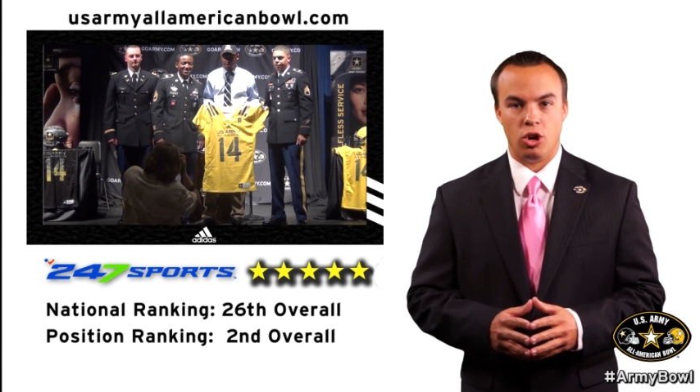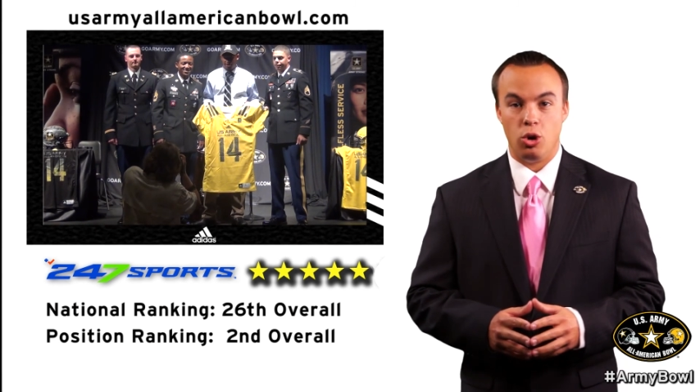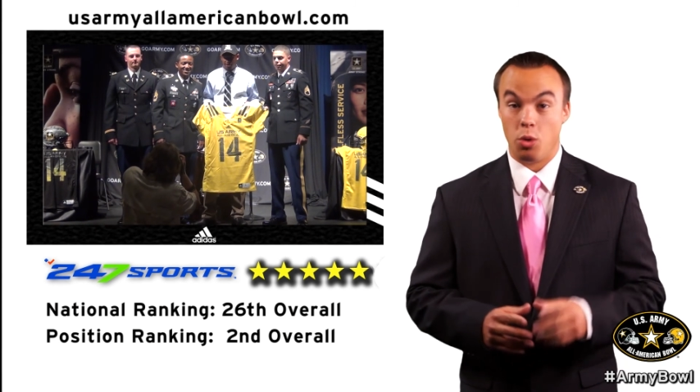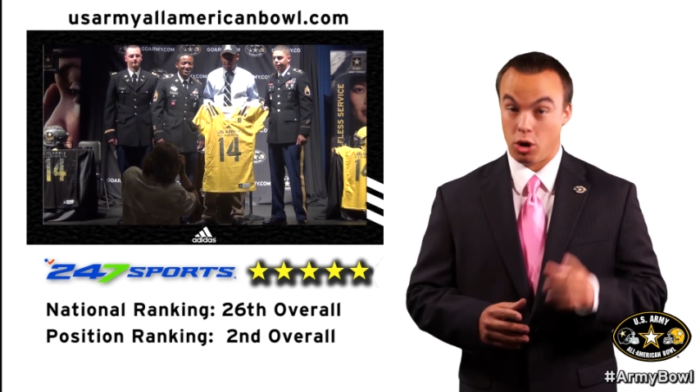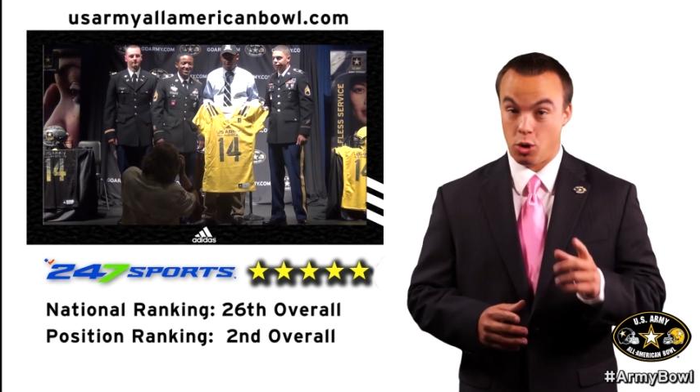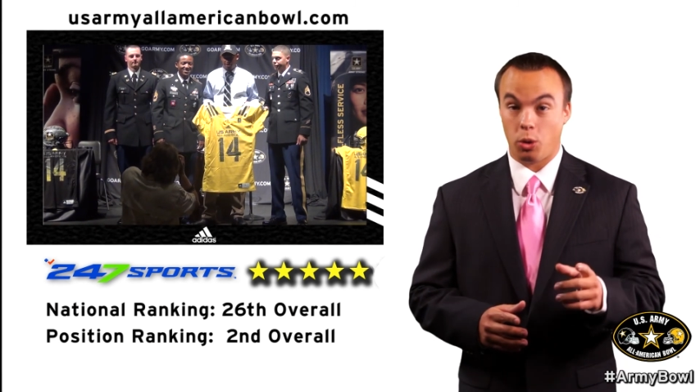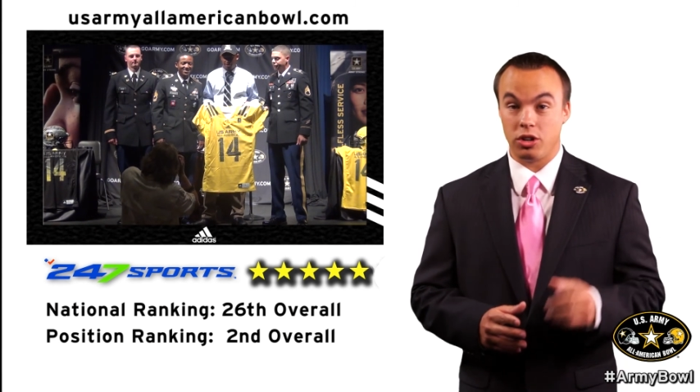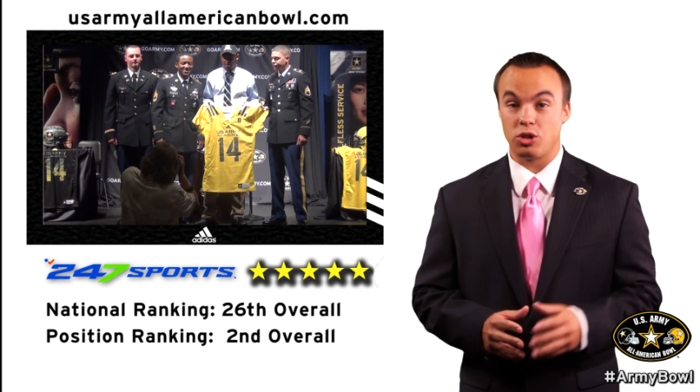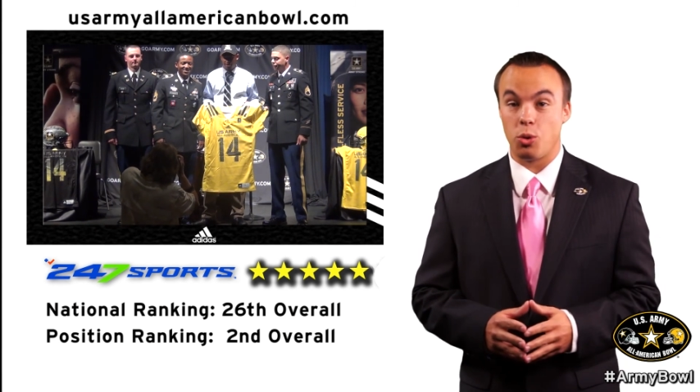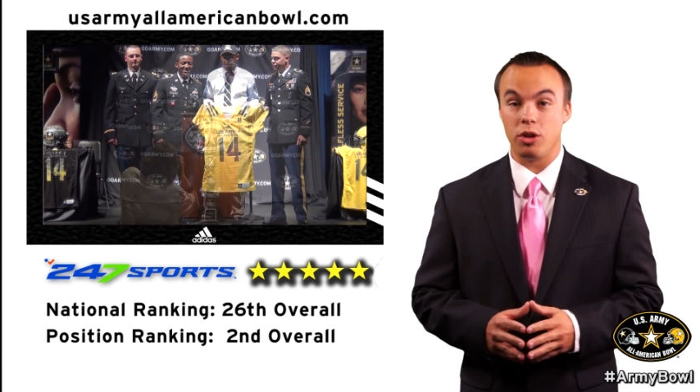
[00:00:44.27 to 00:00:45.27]
who,
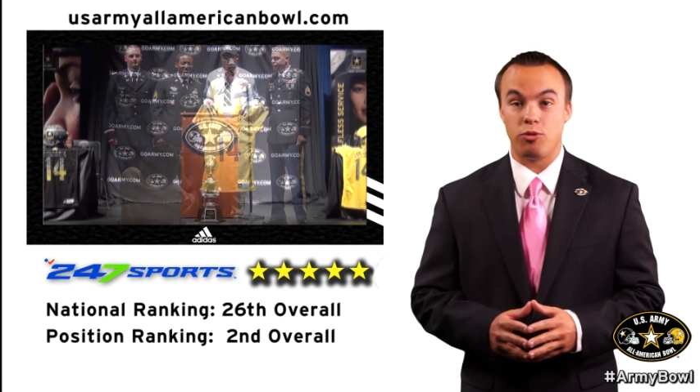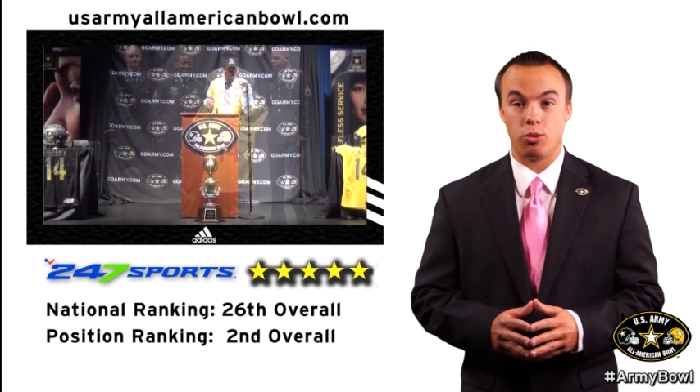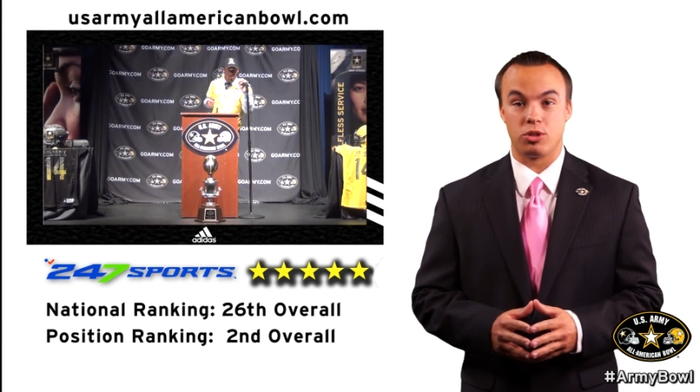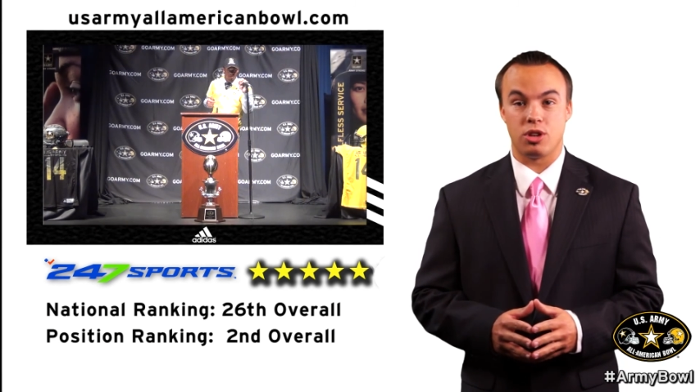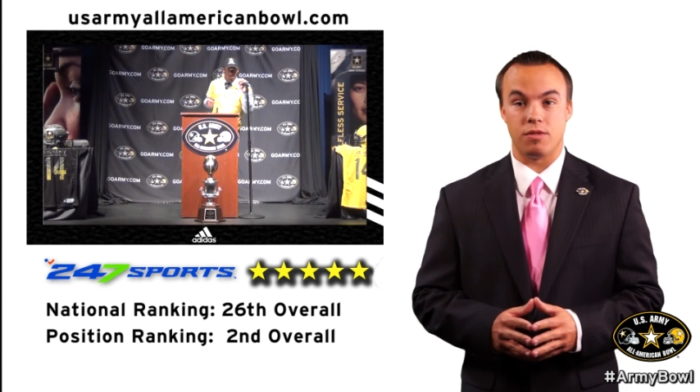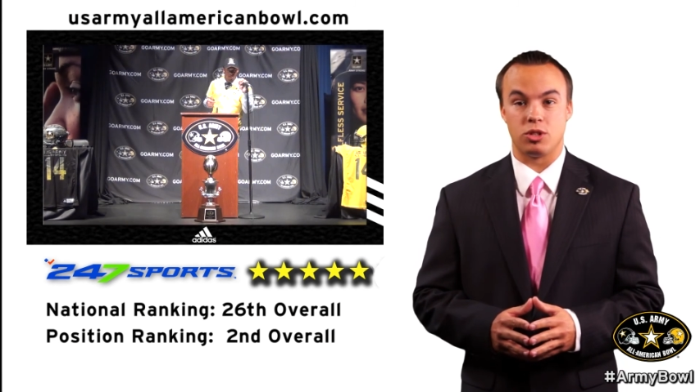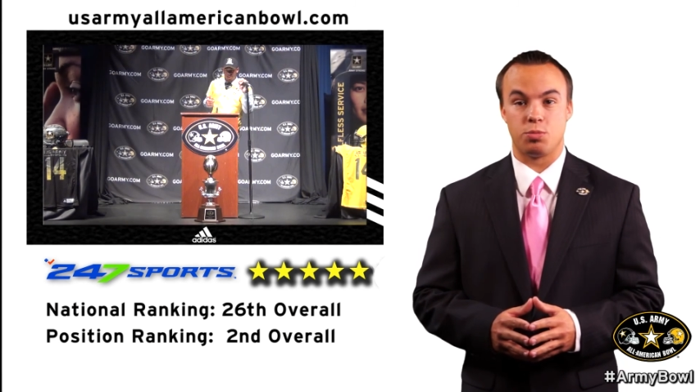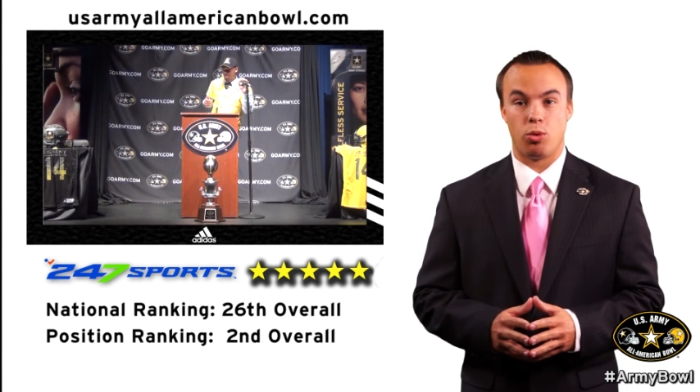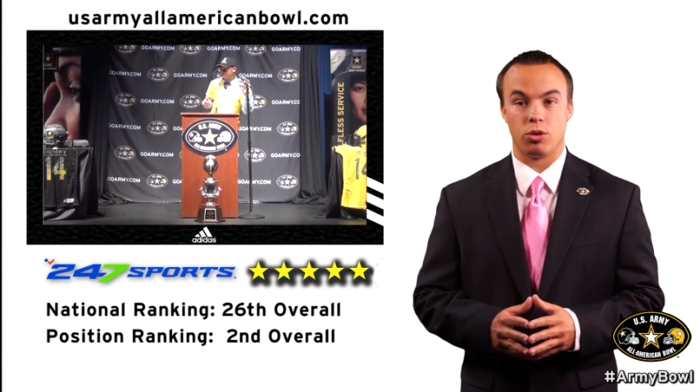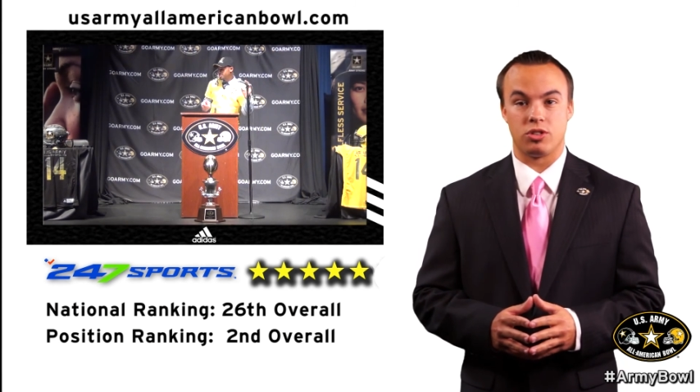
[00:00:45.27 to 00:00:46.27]
according to twenty-four seven
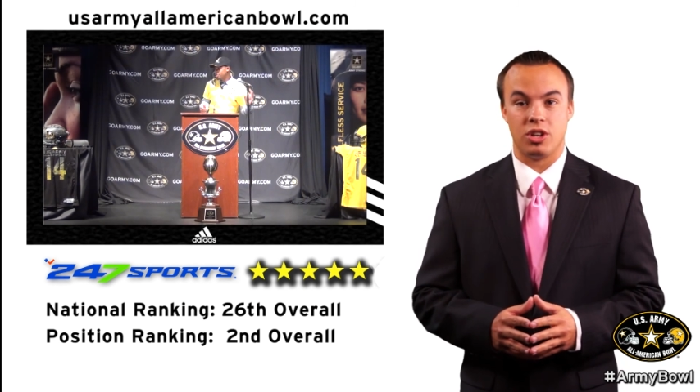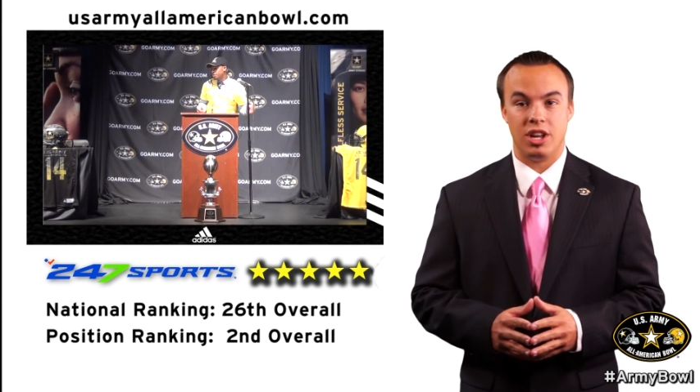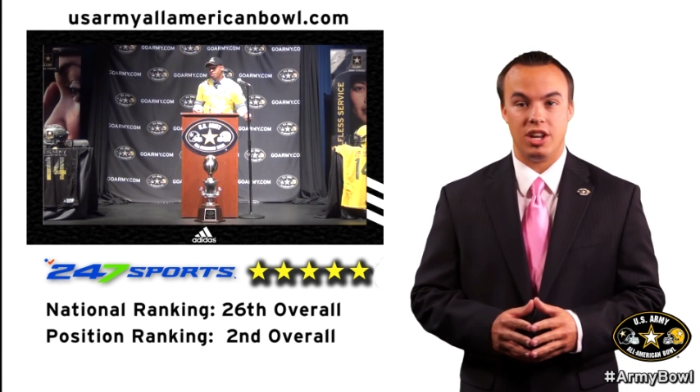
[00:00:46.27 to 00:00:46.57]
Sports,